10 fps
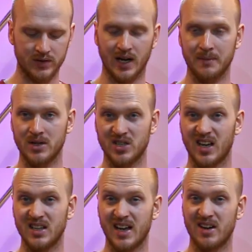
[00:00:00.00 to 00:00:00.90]

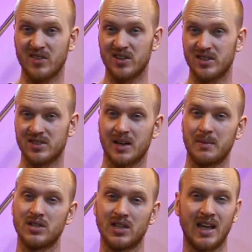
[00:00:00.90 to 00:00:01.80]
E10 versus
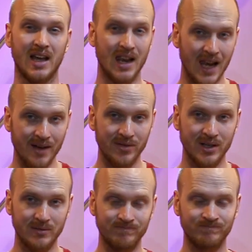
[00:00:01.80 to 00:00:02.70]
SoundMagic
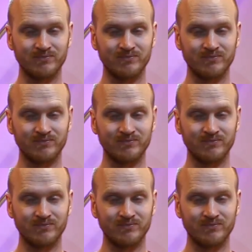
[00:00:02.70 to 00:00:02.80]
E11.